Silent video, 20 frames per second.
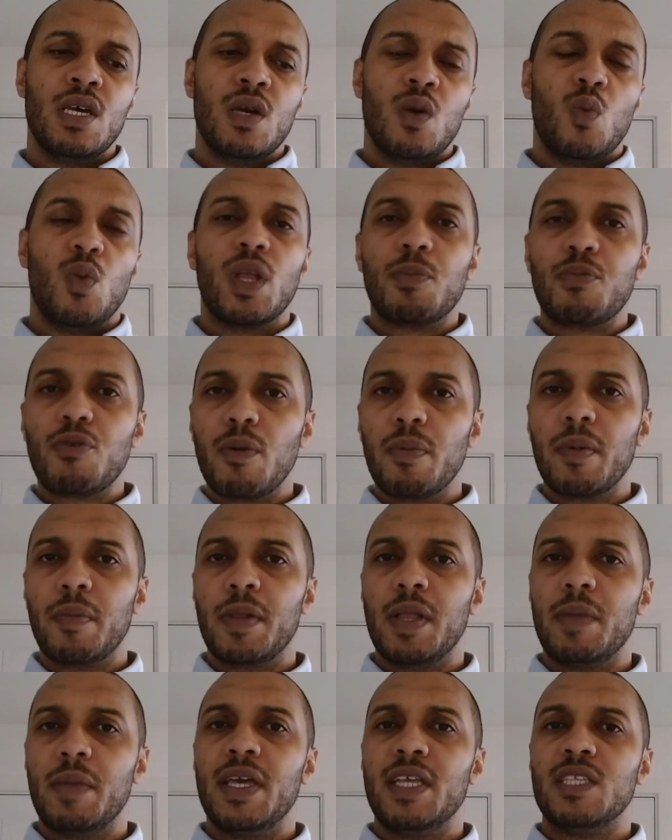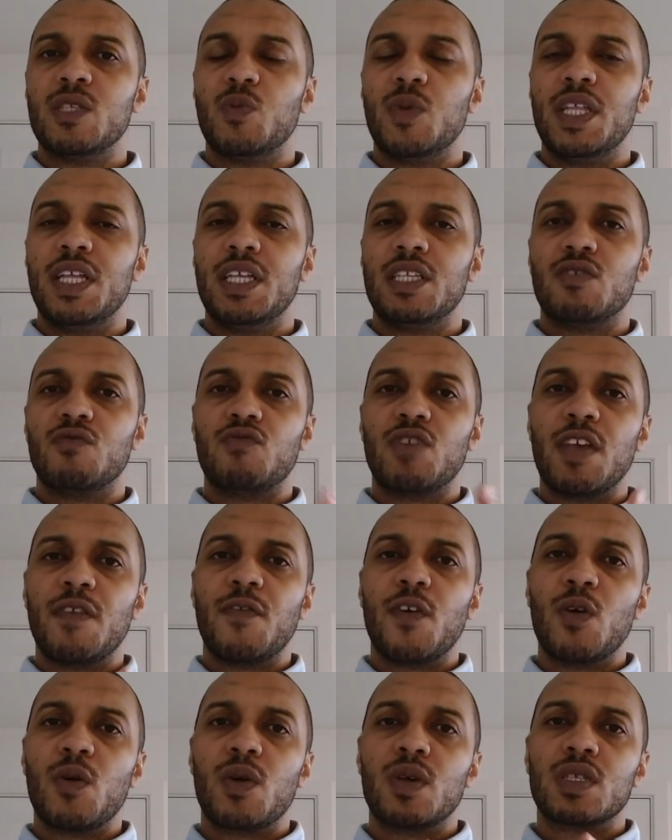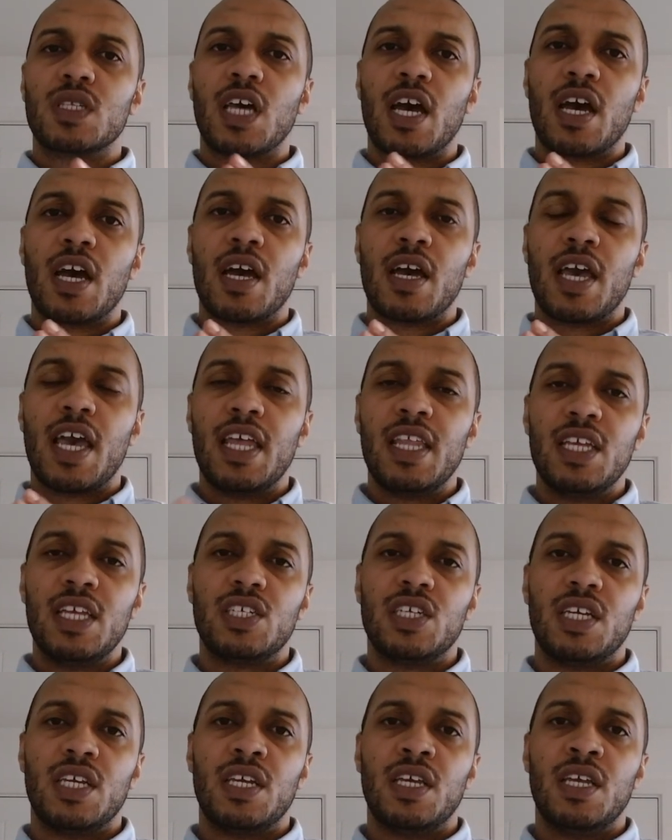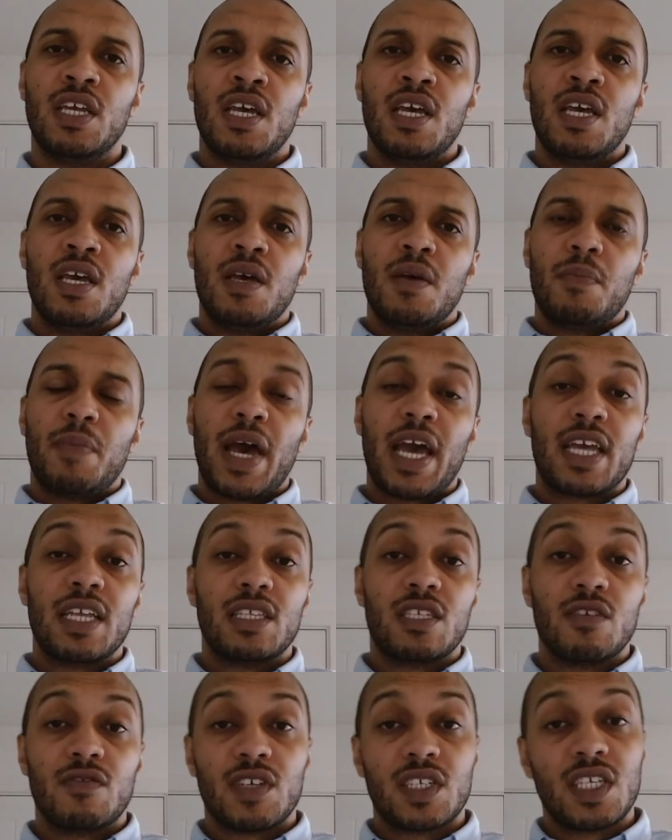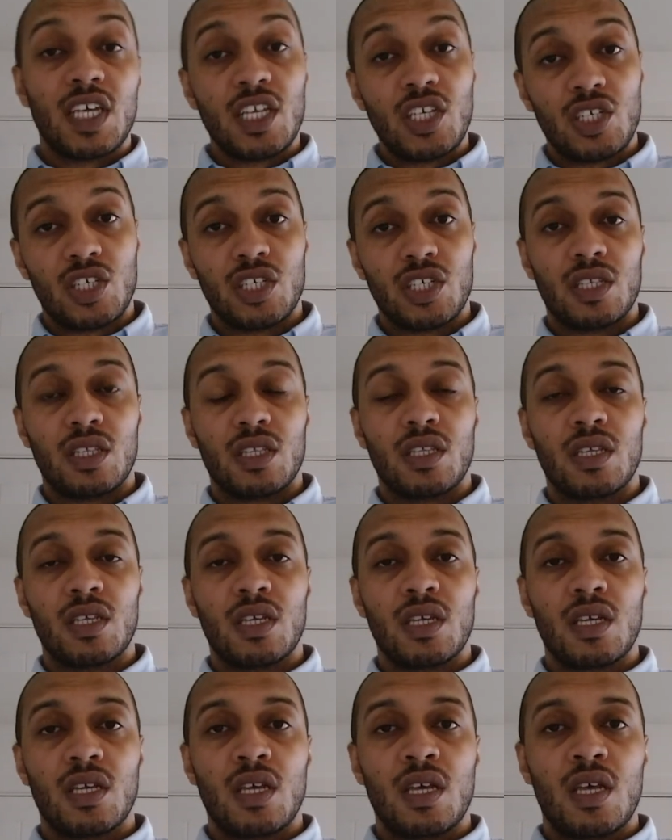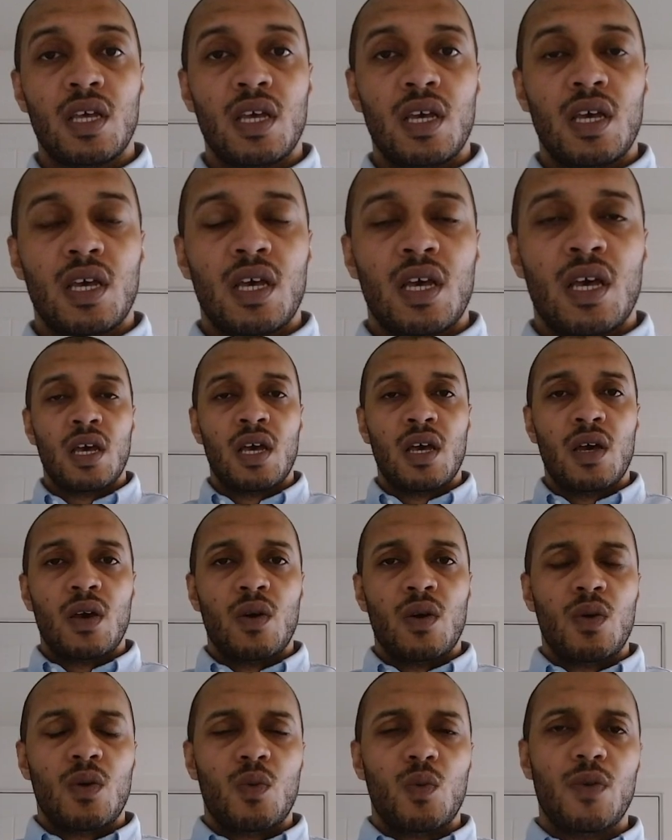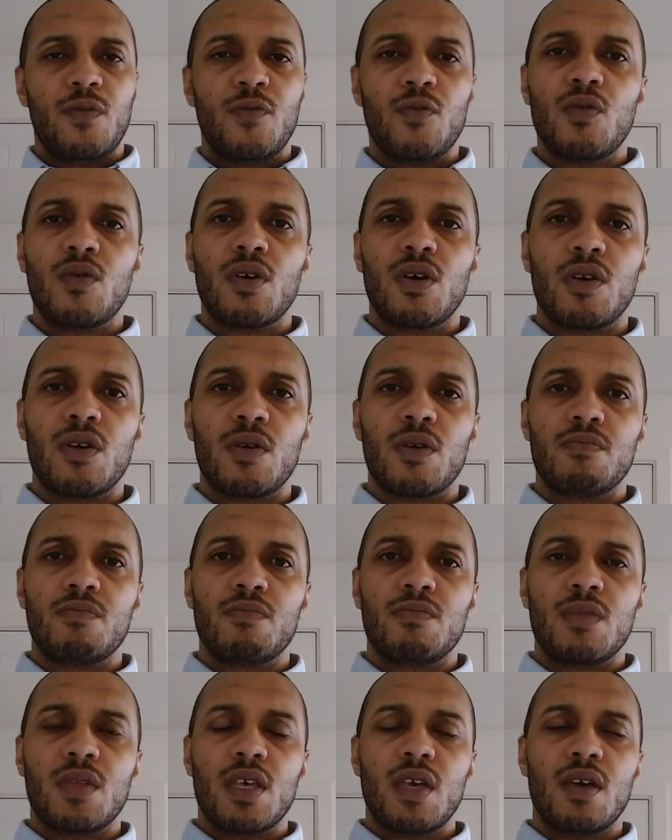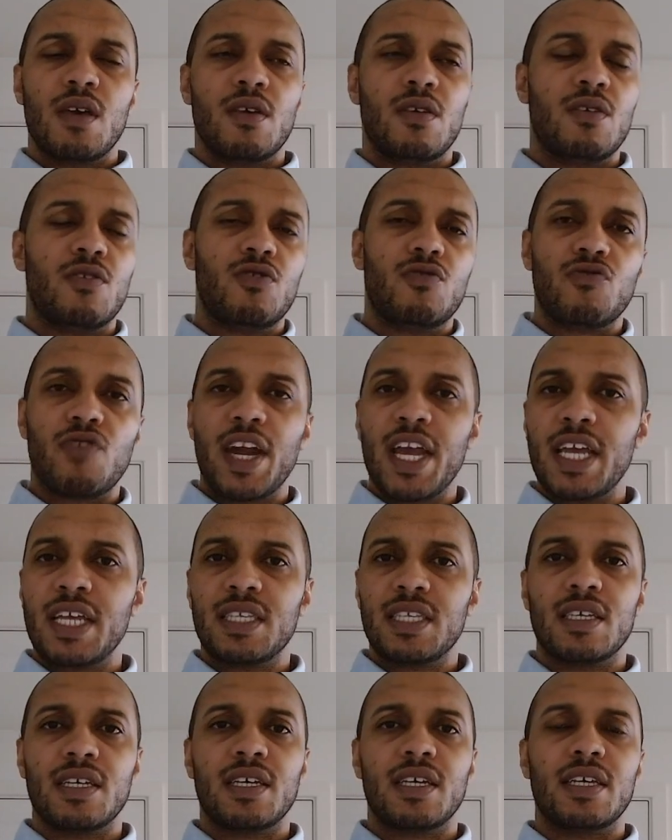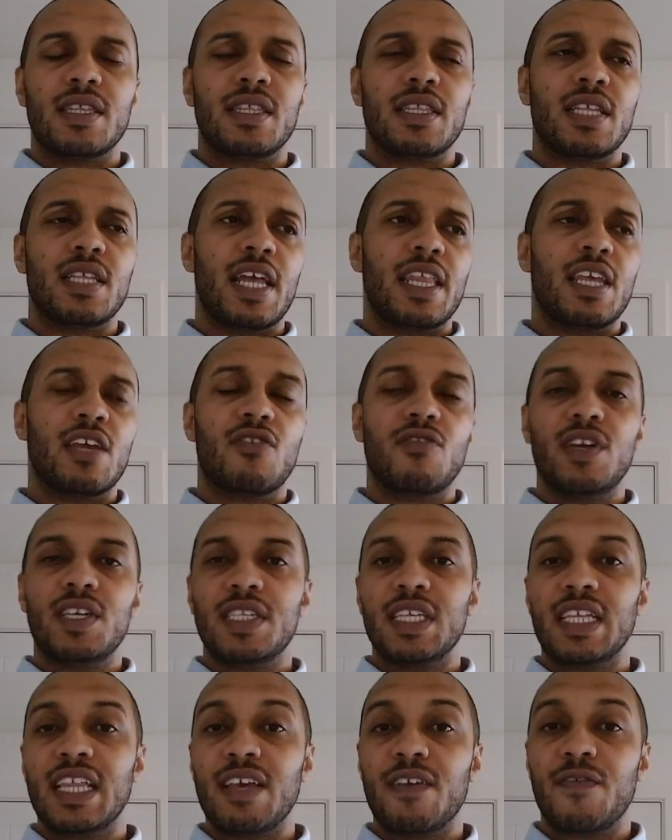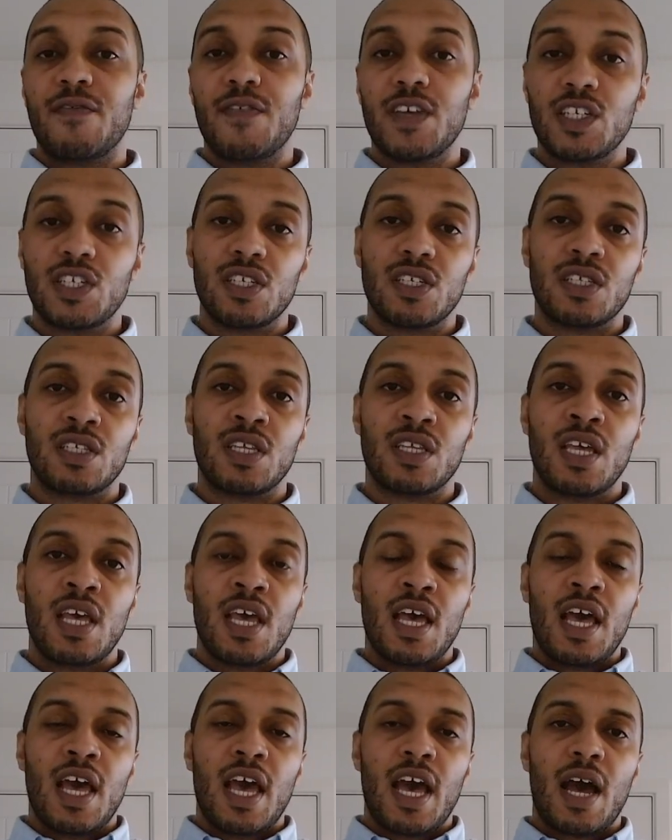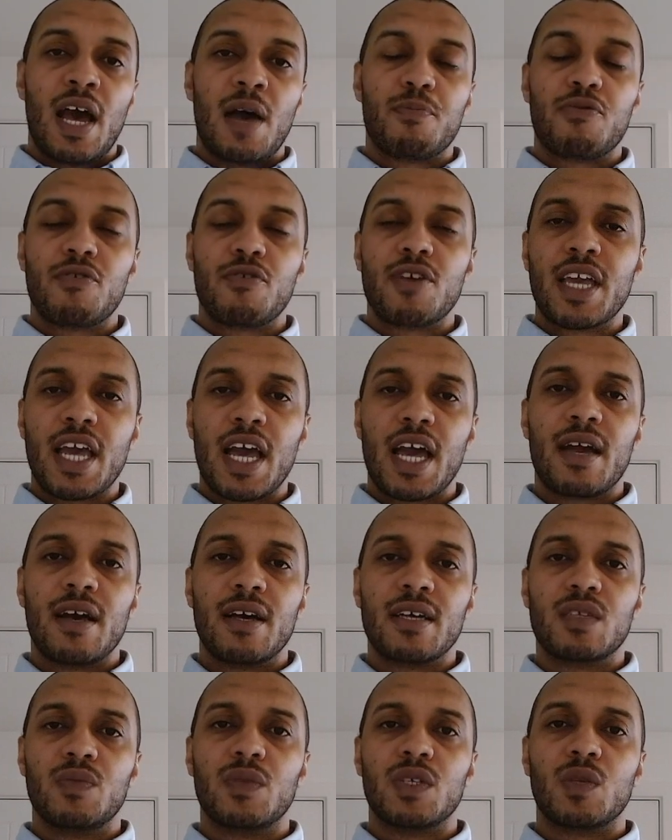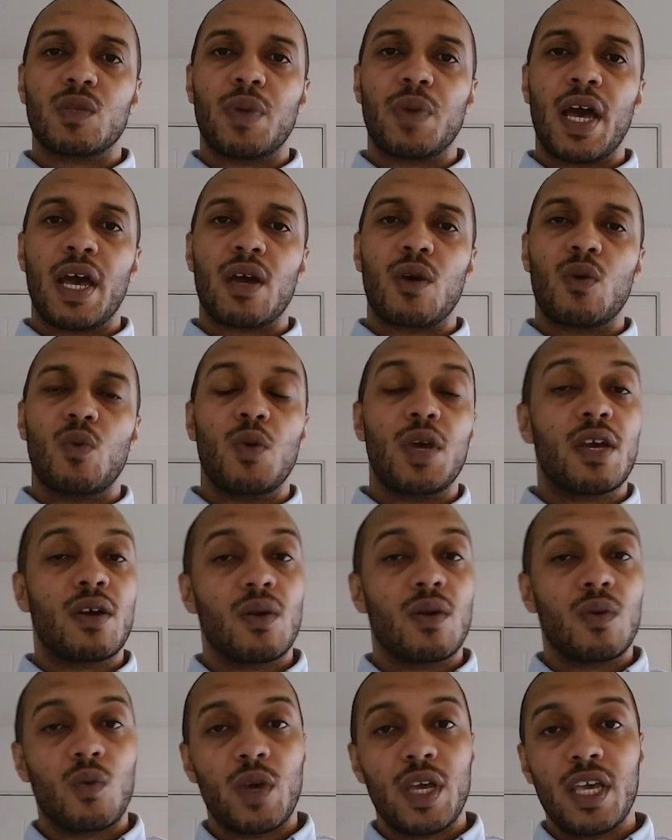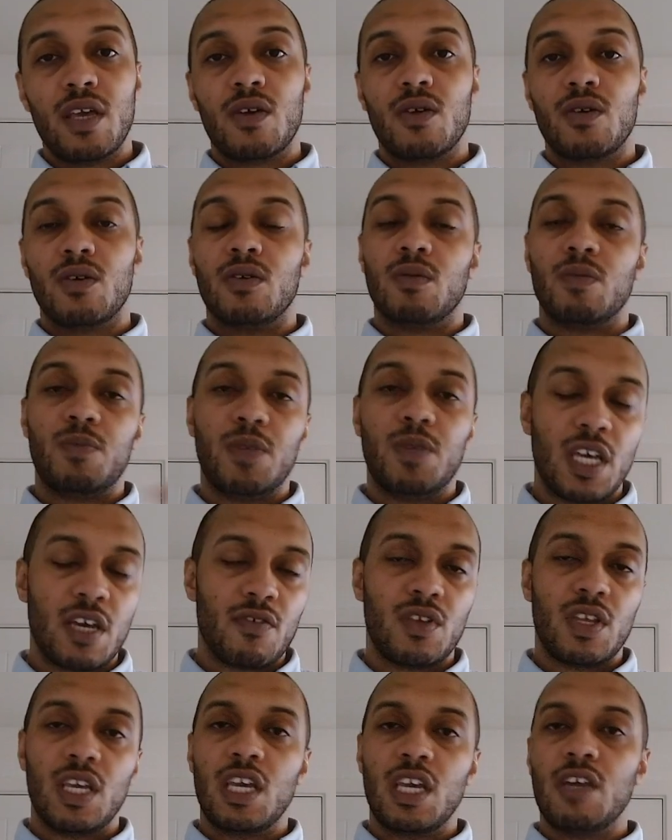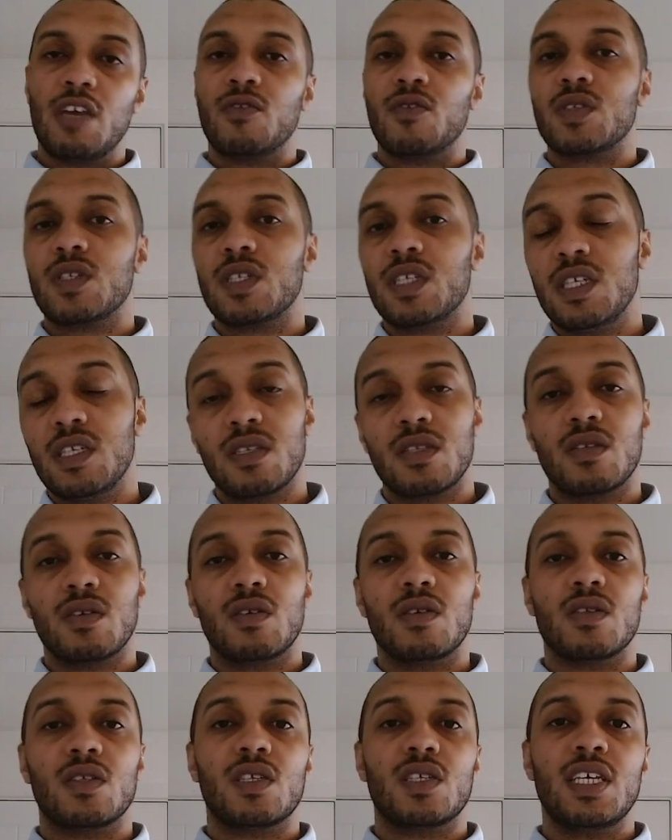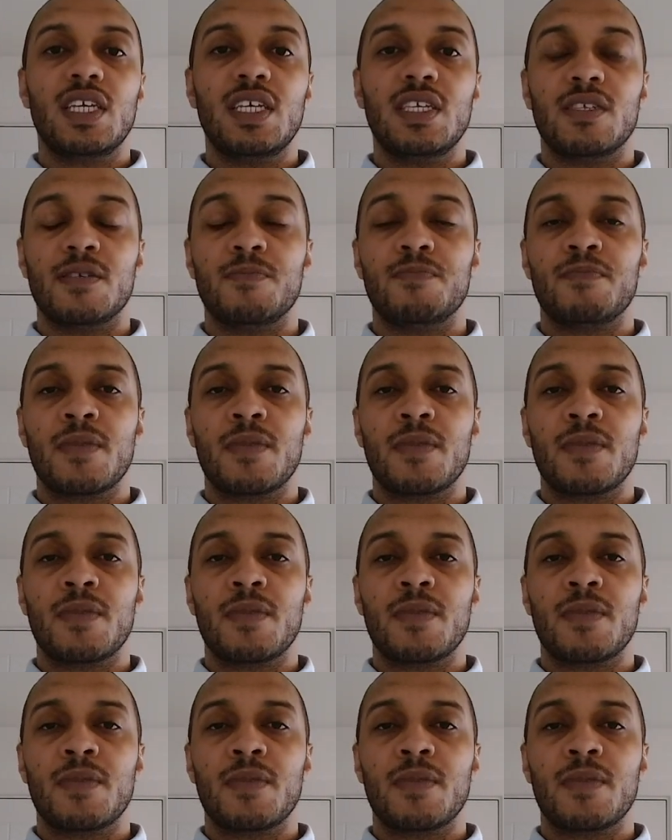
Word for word: Well, it probably means we need to refocus our energy back into retention. We've all got greater and, and increasingly efficient at bringing our customers back week on week or year on year or season on season.